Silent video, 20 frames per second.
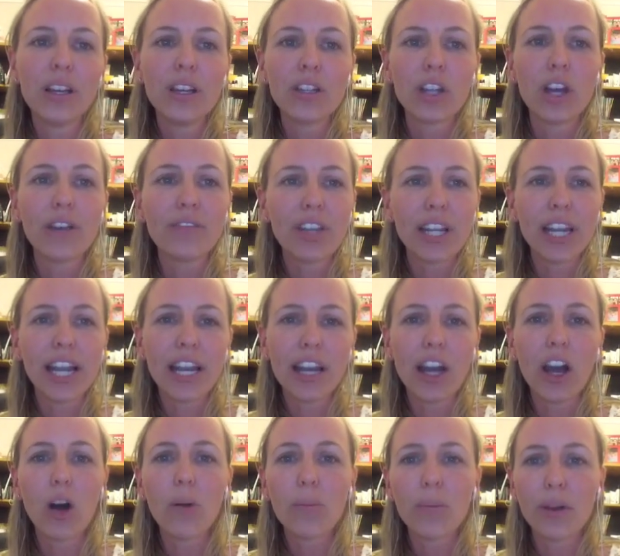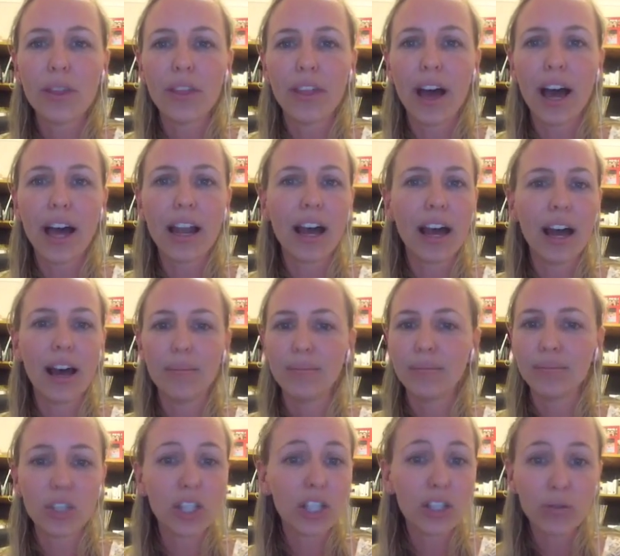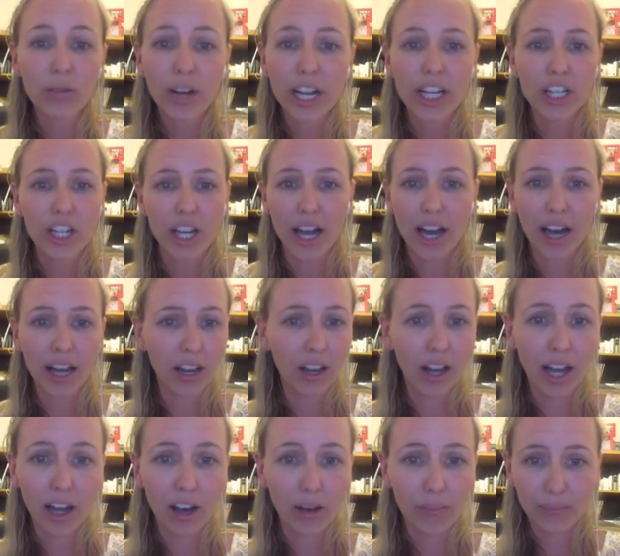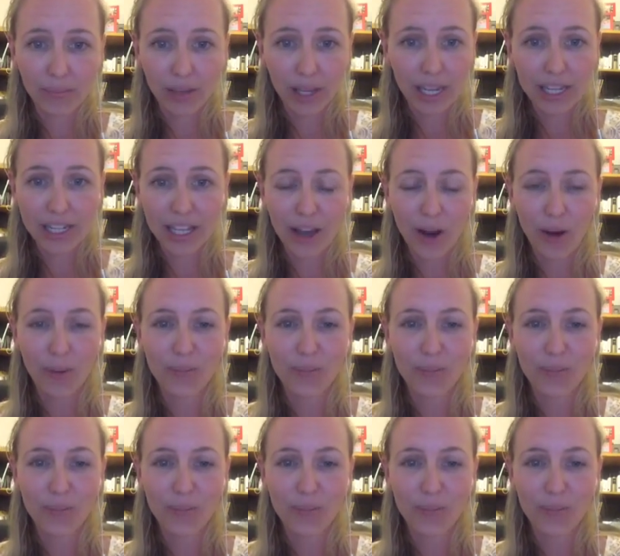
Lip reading: So if you need help with that, just reach out. Like, I'm here to help